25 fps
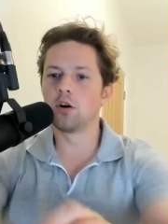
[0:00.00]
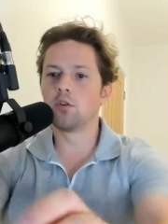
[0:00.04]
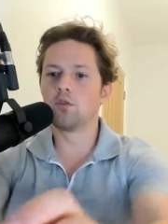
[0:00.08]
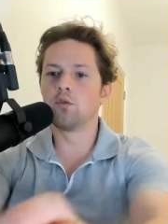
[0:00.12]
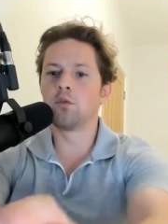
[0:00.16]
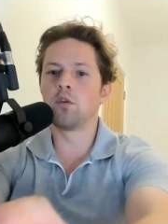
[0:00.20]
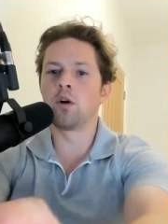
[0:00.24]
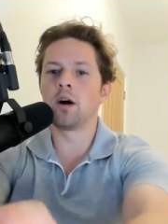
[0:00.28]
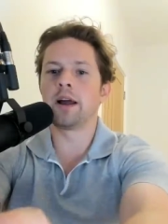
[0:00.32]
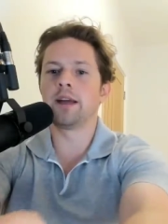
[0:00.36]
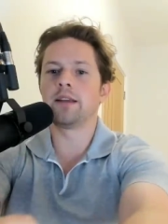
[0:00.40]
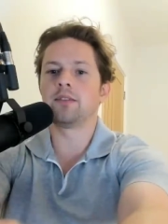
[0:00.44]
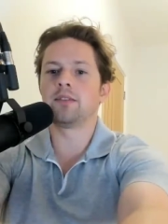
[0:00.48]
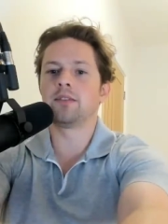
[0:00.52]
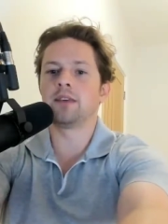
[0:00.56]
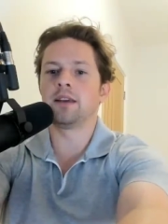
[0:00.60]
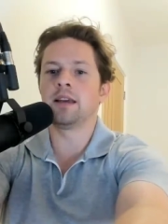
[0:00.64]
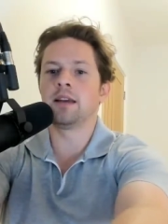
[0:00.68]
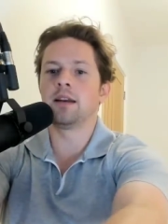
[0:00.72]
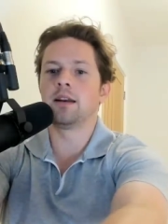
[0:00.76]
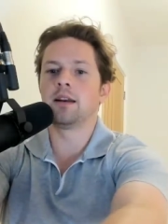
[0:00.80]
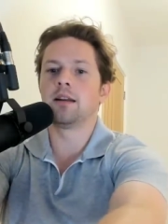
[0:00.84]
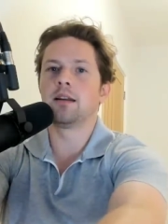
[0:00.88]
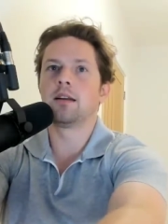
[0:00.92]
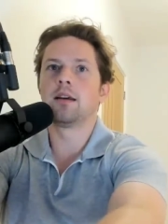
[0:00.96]
writes
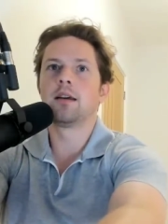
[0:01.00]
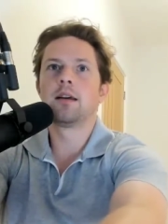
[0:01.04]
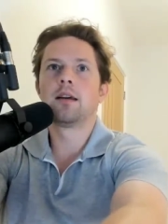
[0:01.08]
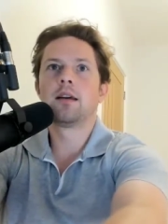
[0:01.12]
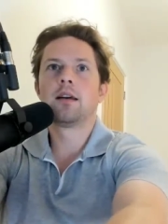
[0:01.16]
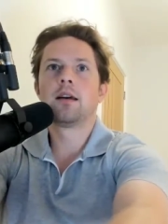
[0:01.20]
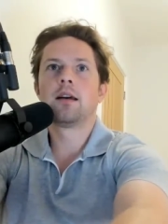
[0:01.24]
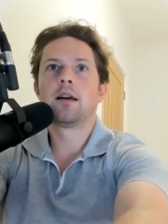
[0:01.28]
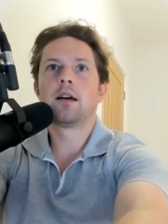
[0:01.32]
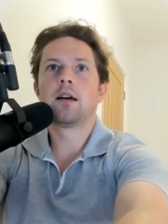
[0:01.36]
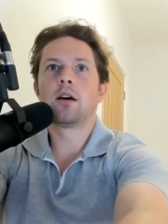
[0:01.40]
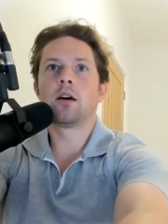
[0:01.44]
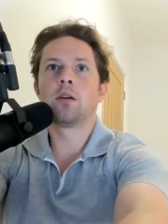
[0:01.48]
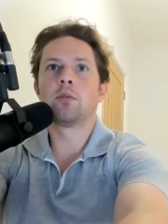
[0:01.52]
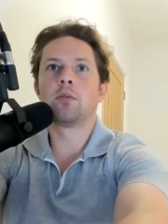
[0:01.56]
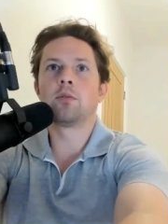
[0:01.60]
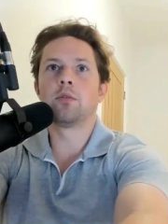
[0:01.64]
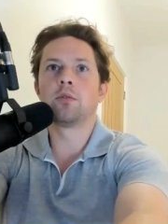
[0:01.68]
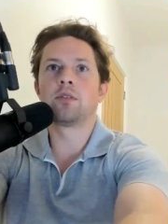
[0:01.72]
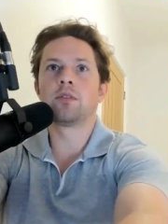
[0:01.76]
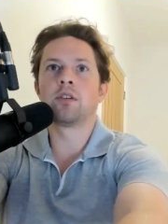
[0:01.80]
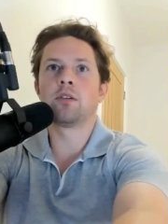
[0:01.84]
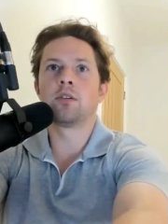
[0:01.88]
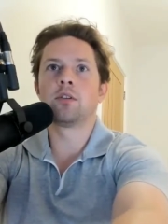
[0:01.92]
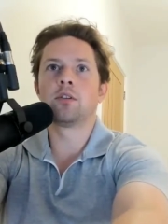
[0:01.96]
in I will
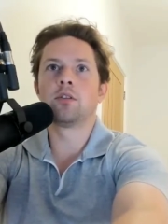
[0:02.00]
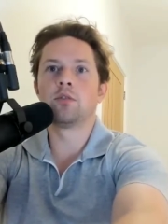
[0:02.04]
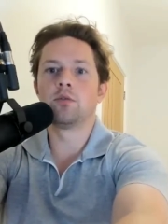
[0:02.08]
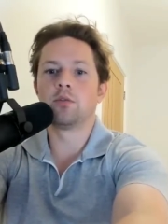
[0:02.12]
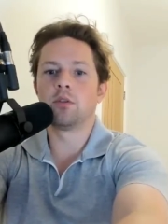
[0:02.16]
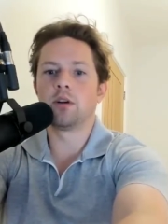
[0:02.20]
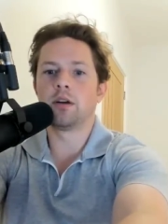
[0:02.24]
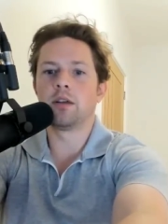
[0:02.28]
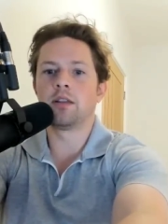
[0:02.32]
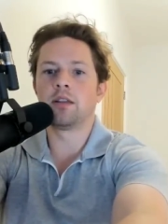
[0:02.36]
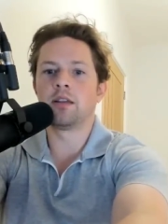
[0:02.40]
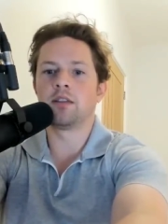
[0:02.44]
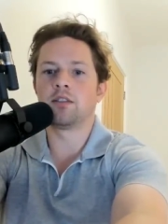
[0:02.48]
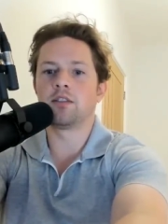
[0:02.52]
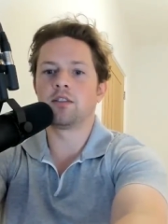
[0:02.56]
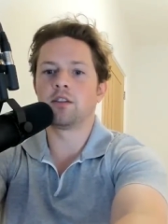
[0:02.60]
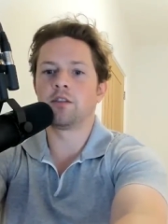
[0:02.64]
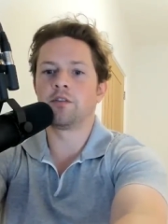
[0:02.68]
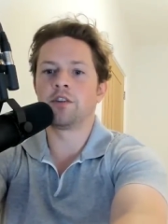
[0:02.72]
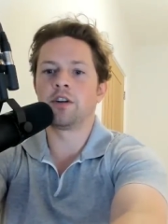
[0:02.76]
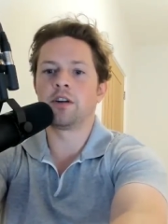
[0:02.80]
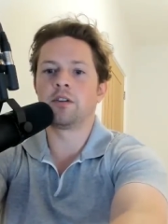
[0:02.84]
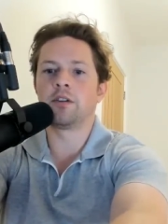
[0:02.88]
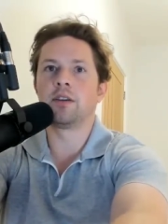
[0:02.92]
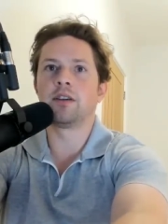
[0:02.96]
tell you this
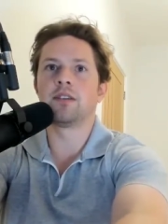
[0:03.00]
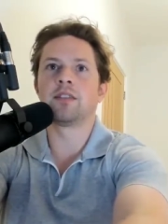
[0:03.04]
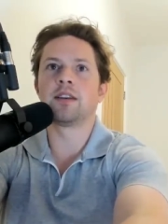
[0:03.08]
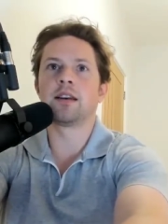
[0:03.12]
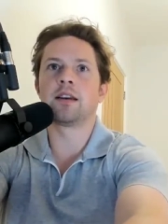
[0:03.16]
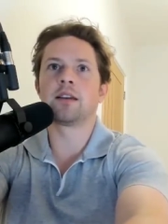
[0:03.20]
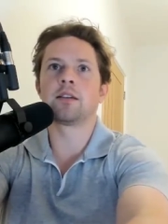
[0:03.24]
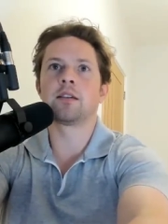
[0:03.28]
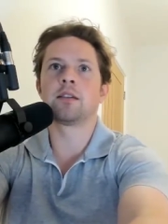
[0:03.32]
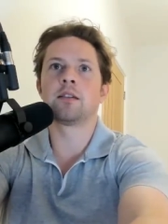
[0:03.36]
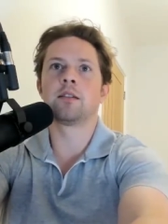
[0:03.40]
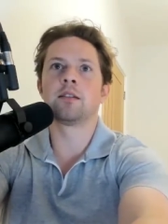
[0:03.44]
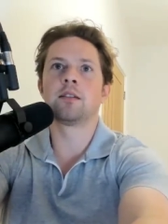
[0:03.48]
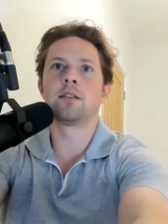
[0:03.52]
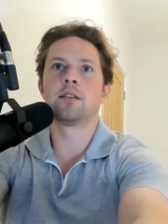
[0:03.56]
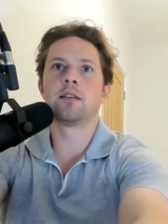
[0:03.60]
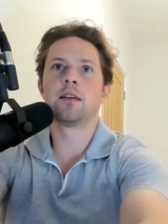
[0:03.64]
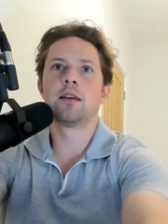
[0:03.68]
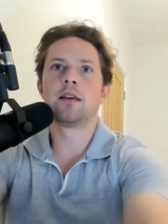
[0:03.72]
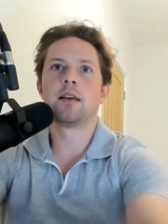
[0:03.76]
very second.